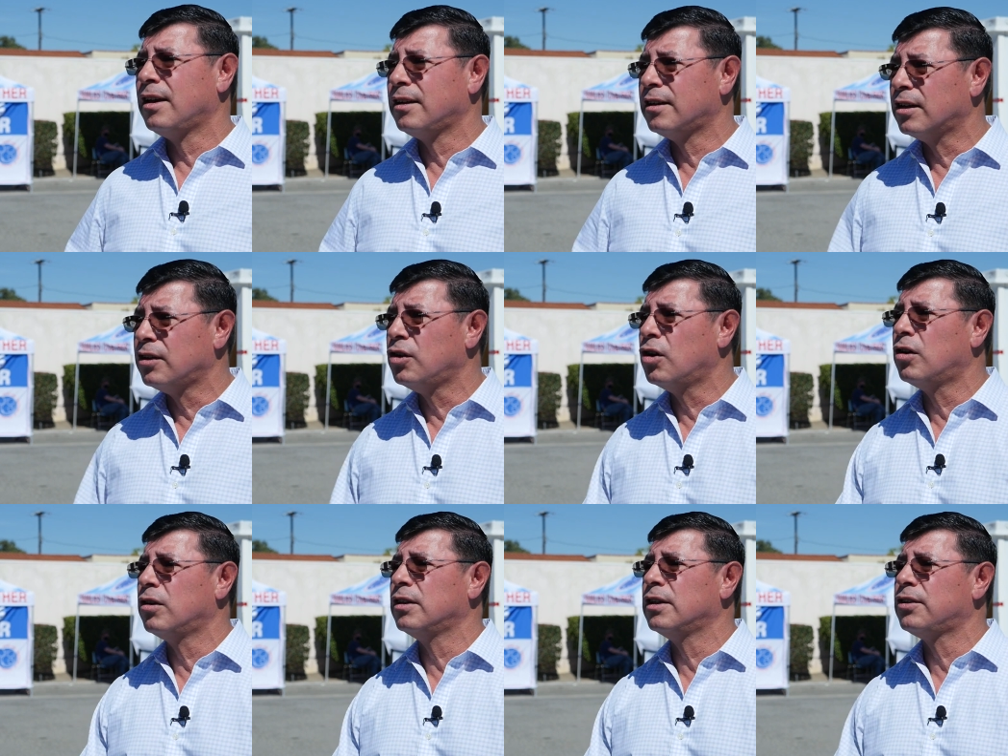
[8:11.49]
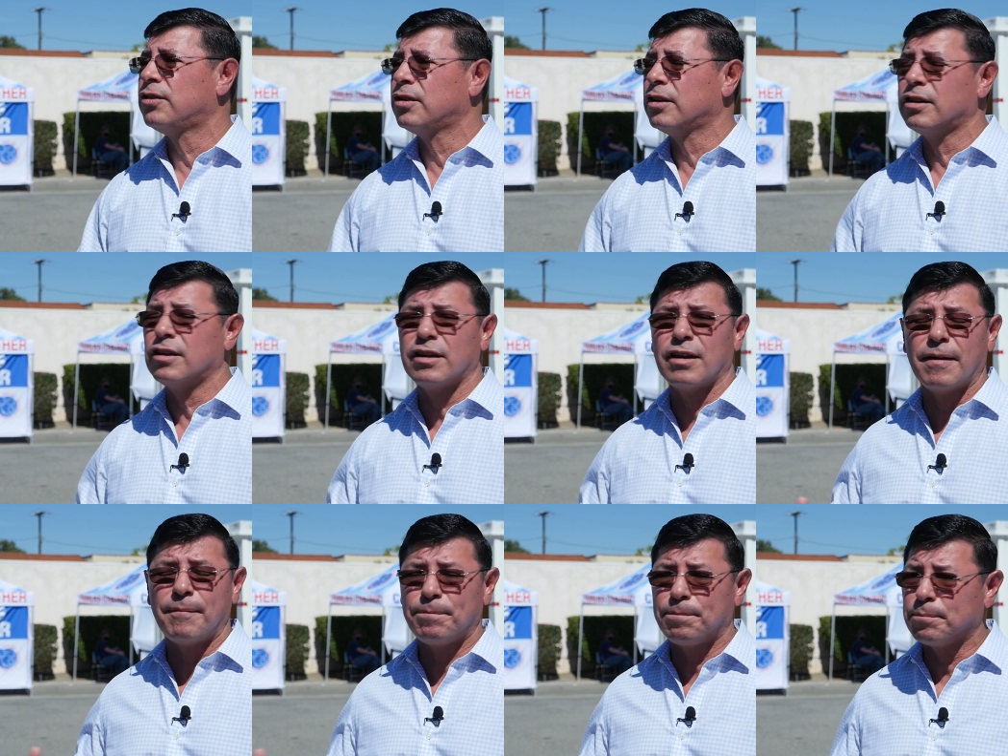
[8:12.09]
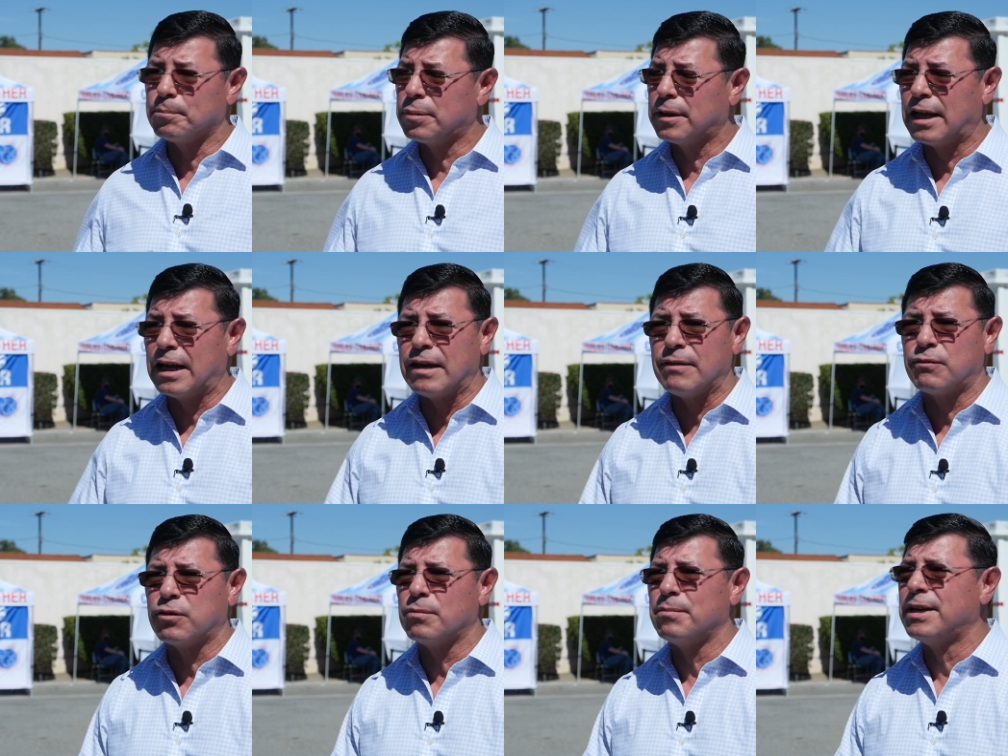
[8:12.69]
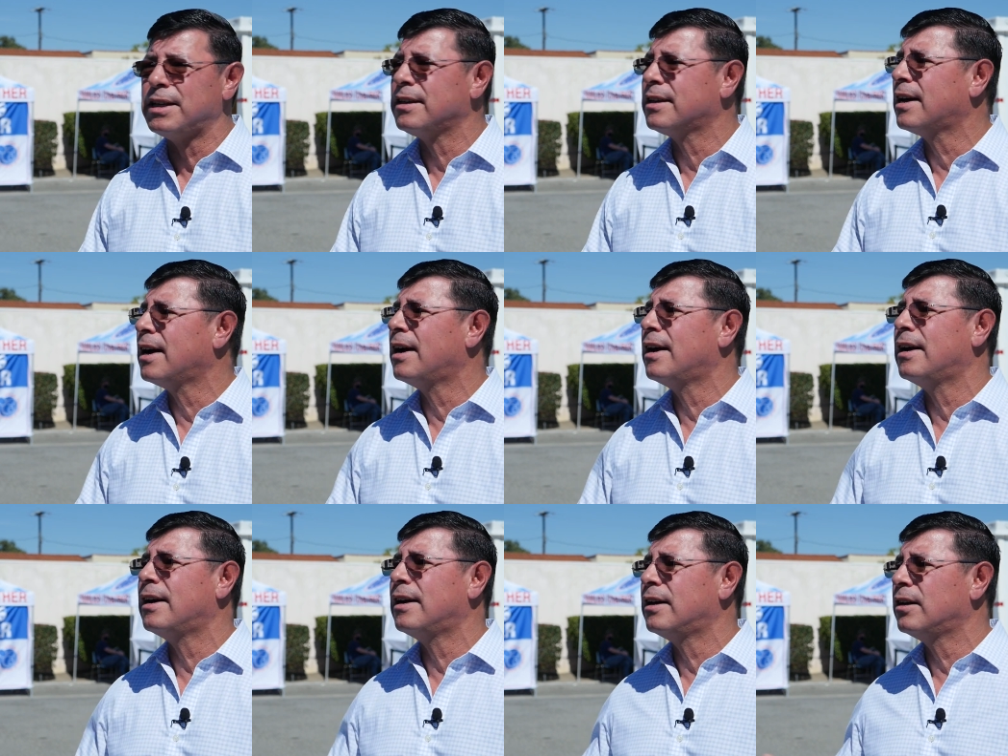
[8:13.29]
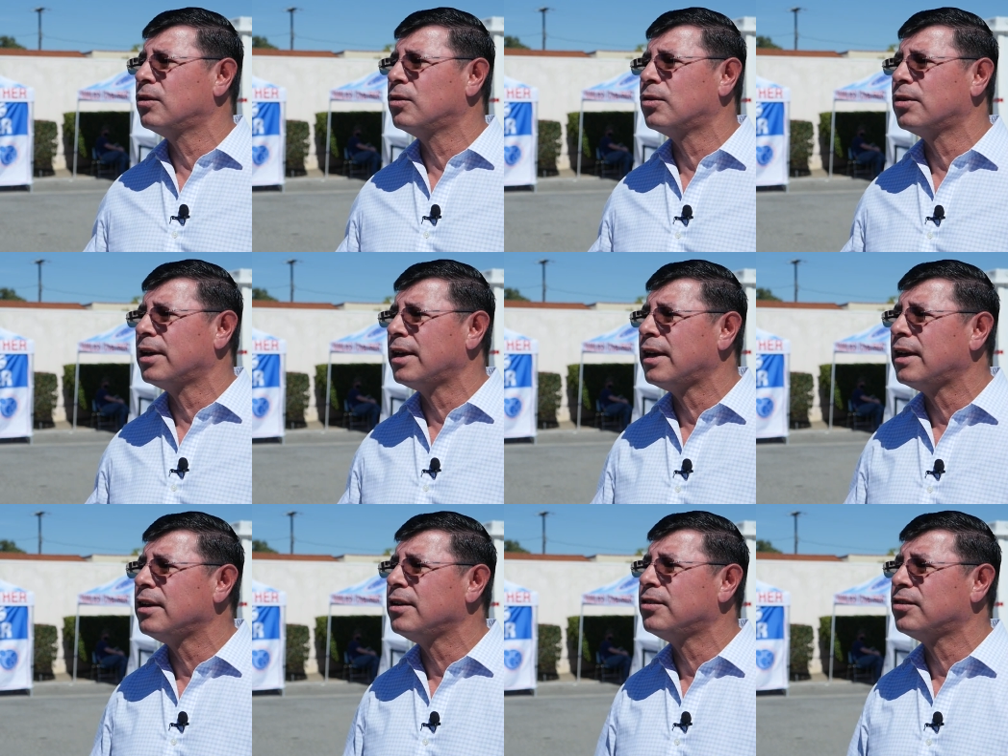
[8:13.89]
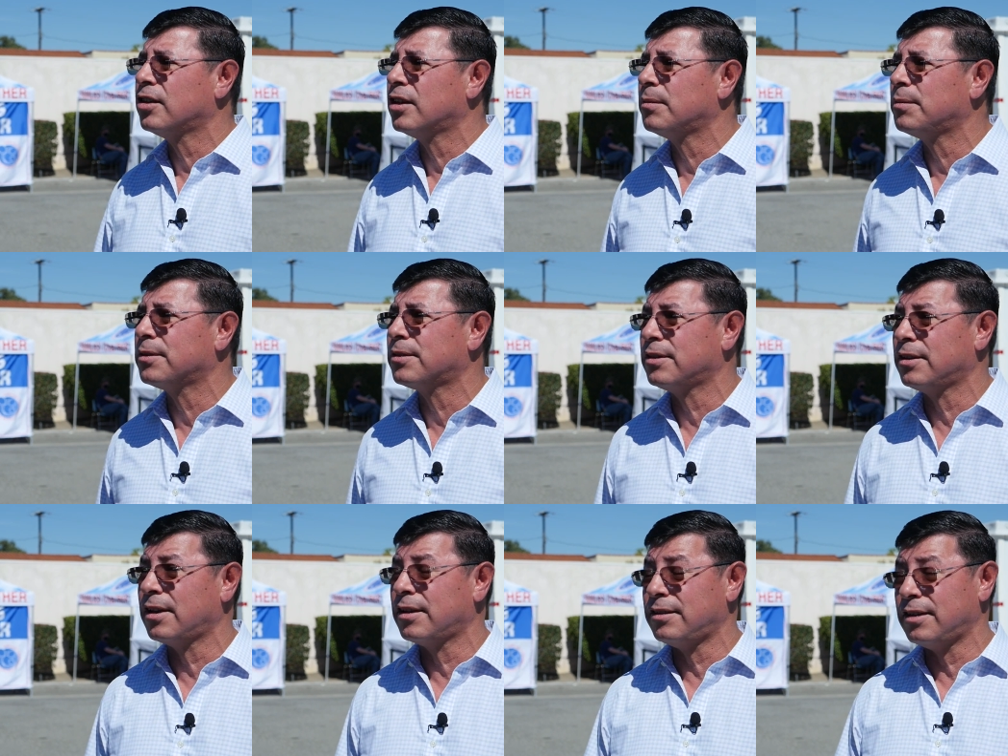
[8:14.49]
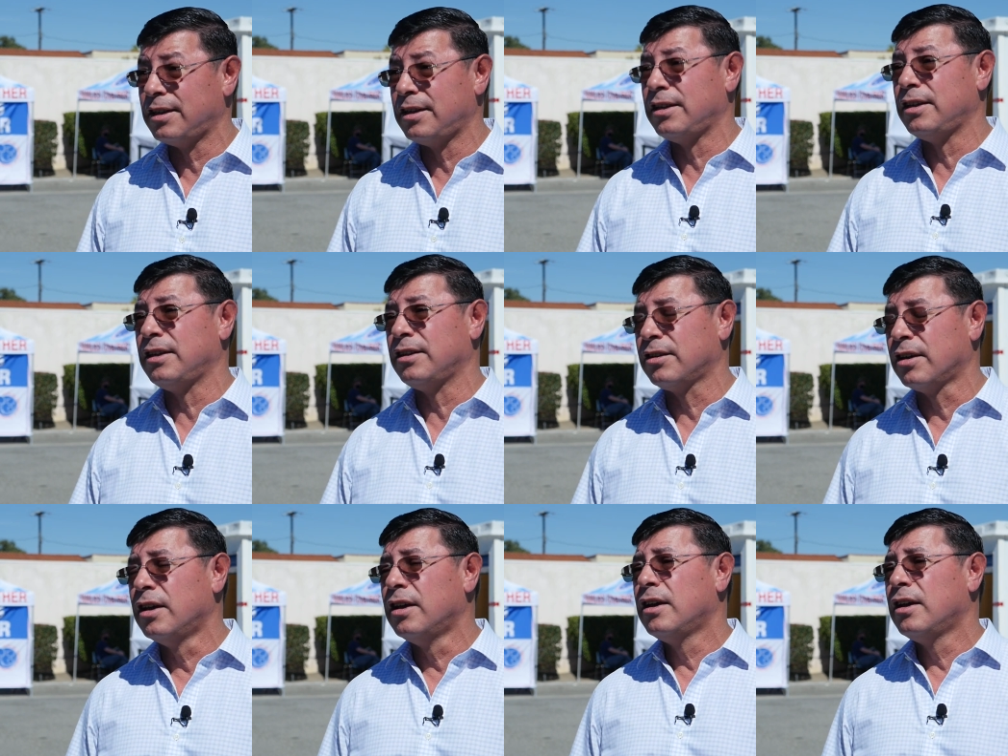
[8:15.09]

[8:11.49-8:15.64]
the knowledge and applying for medical or any services that they need.